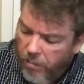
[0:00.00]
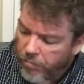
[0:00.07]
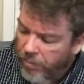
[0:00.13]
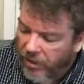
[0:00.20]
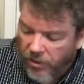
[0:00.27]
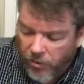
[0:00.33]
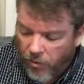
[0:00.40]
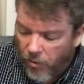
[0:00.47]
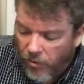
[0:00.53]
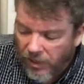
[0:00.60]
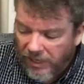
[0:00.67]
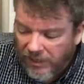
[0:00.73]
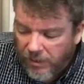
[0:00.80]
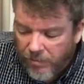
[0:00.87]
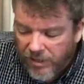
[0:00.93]
But you're
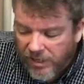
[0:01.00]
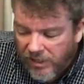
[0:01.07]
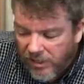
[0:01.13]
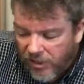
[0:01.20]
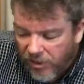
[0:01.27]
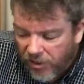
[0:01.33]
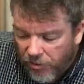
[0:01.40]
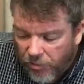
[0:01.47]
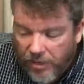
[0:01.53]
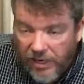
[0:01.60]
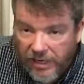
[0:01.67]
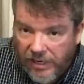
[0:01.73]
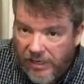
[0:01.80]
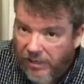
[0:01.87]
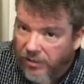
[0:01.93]
only limited to
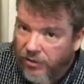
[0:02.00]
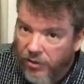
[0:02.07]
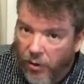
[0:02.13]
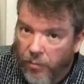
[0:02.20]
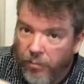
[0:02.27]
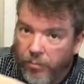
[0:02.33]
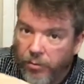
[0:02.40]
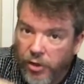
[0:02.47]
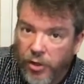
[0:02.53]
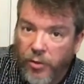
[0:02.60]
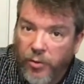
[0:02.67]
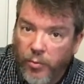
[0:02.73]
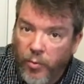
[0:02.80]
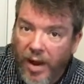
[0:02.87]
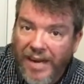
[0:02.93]
3, so
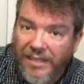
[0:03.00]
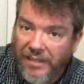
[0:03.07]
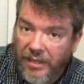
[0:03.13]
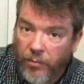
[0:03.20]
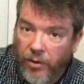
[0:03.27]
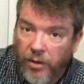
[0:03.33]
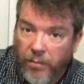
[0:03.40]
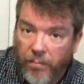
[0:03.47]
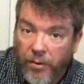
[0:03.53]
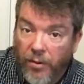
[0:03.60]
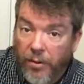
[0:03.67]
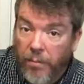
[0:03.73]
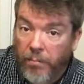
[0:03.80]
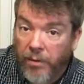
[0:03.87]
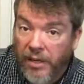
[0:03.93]
choose wisely where you
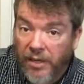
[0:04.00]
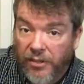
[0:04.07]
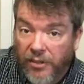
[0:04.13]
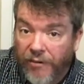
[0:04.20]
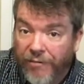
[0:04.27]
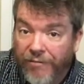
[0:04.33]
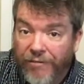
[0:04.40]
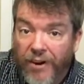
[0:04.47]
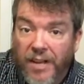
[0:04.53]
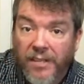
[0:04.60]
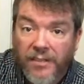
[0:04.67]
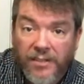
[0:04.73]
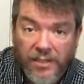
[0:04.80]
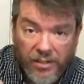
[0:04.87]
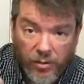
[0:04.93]
build them because your
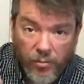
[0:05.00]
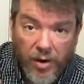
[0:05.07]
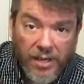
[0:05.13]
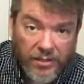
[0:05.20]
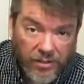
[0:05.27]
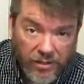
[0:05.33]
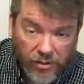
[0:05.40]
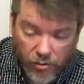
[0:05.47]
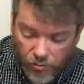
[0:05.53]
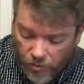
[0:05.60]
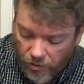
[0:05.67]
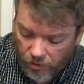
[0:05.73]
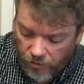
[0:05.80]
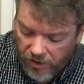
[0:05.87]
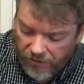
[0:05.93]
friends can wrest
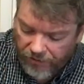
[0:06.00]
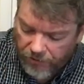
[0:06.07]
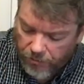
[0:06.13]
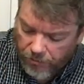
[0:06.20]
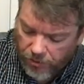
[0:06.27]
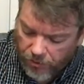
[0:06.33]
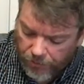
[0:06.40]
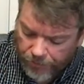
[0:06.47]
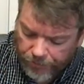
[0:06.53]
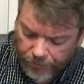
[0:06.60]
control away from you.